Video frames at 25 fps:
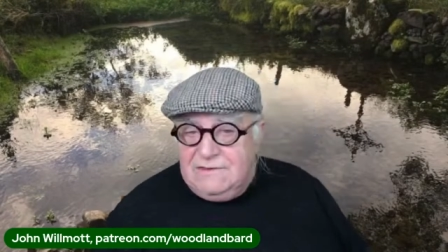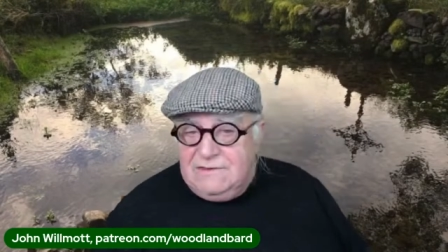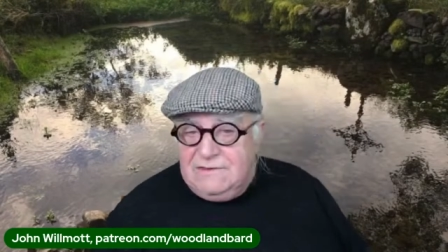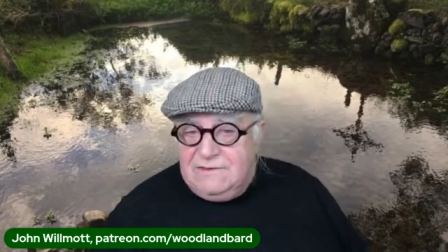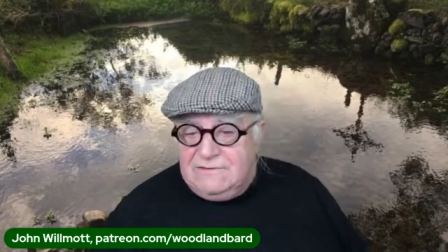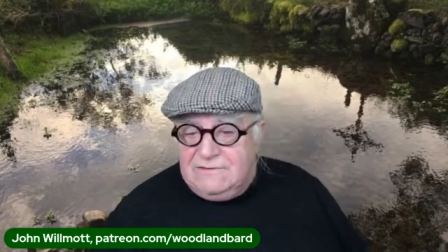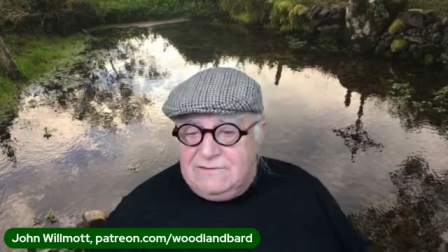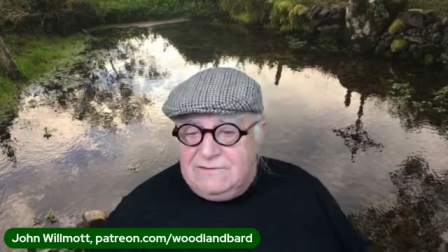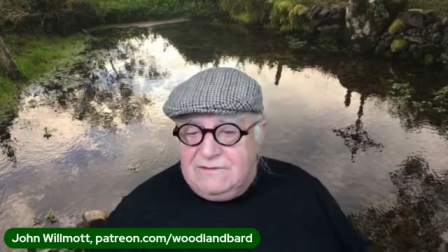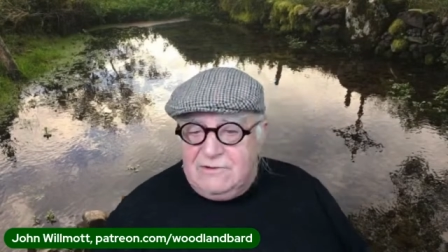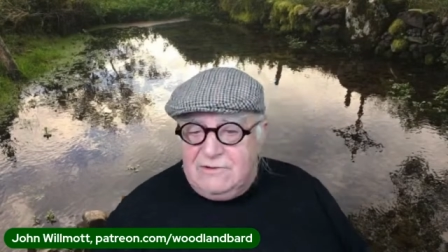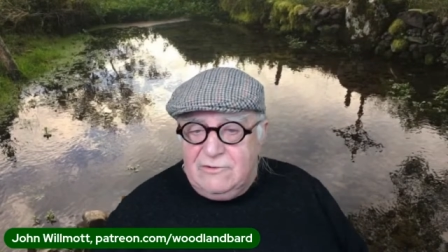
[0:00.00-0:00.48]

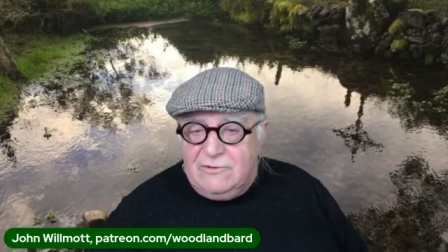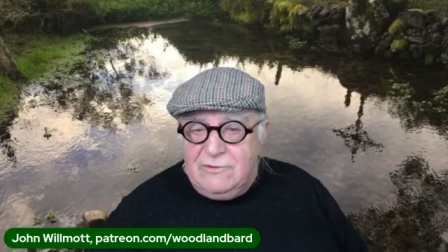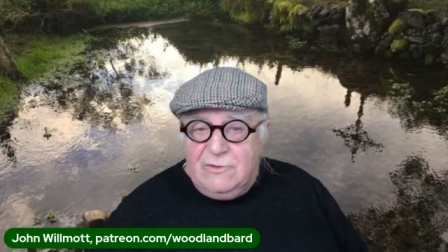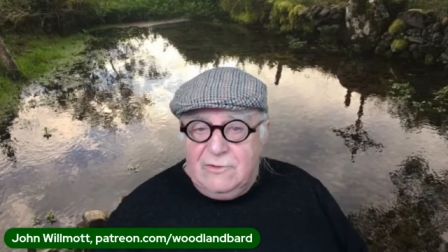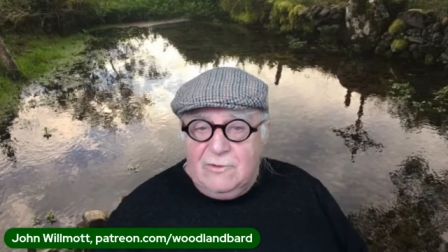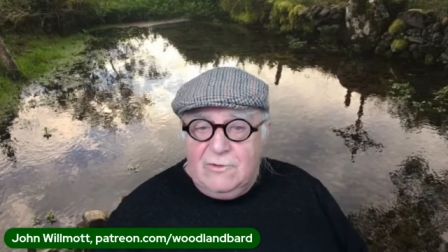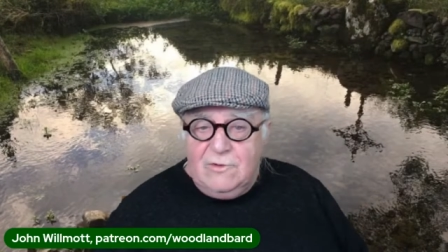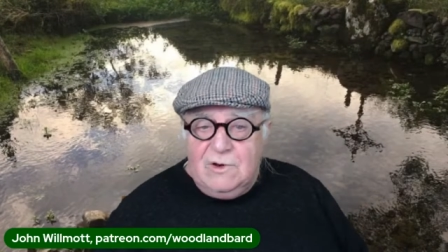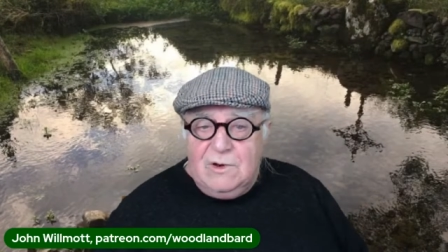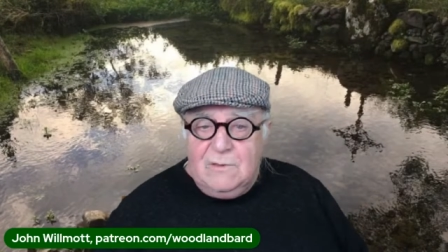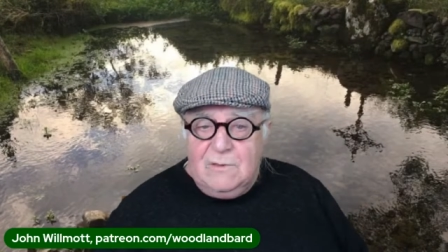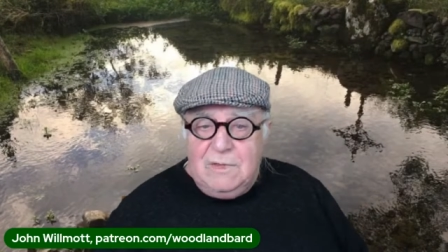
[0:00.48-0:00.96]
to tell you
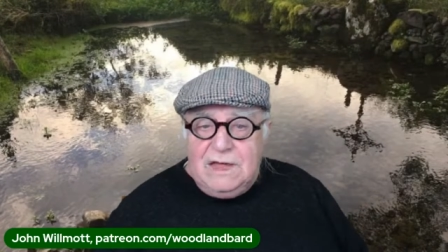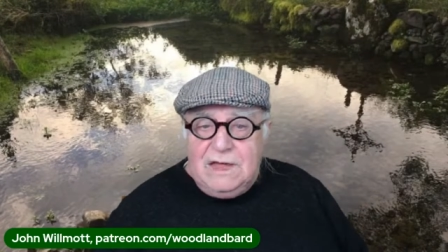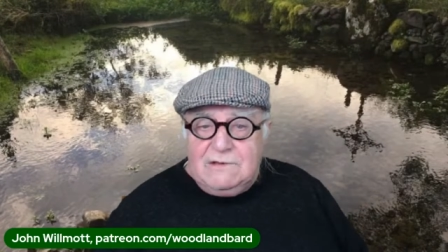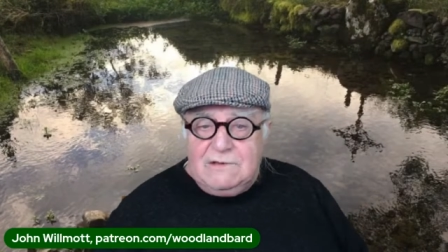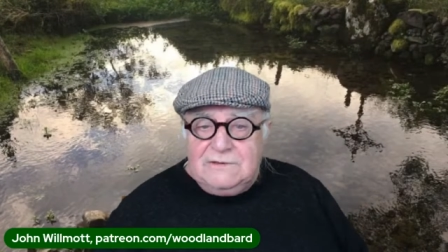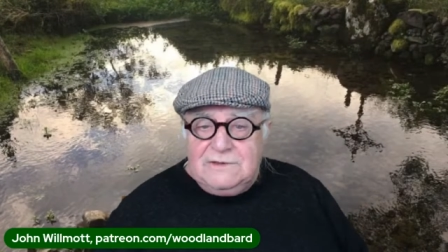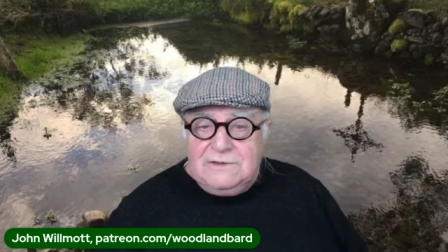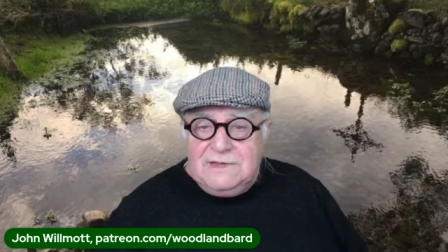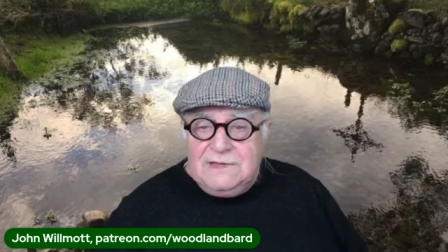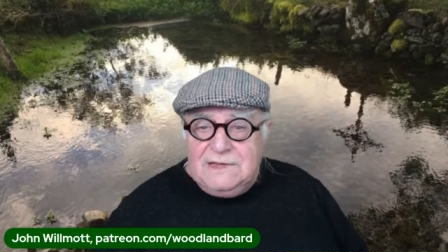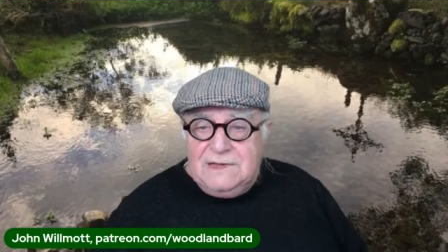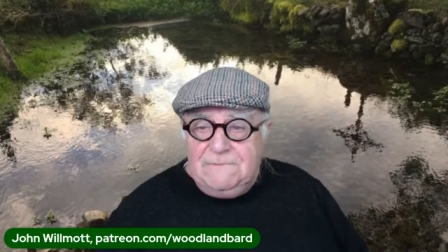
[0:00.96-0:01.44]
all
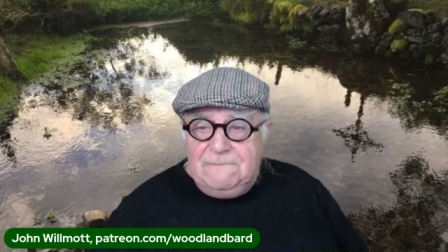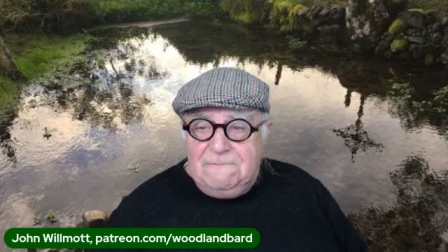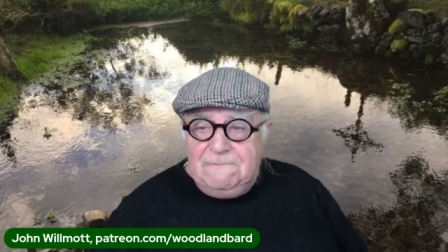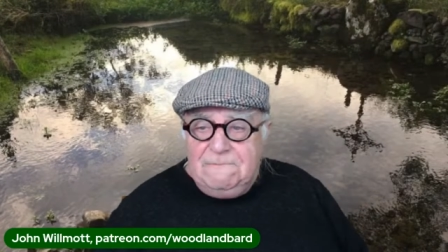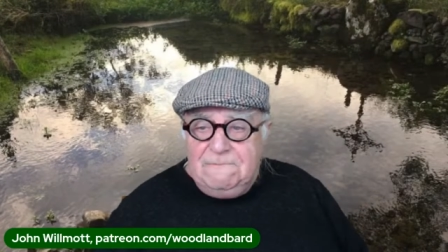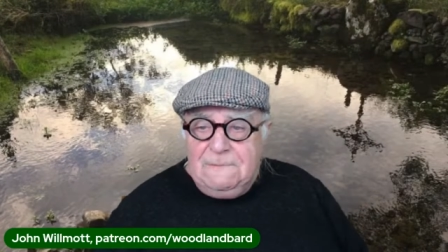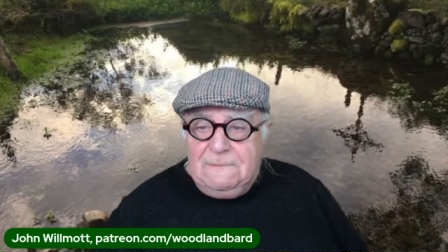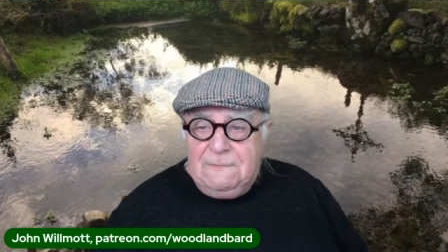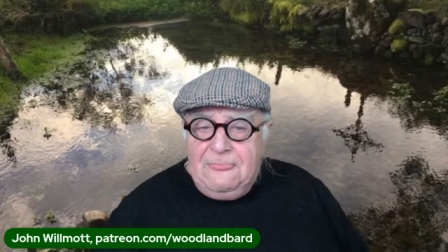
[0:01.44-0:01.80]
about it.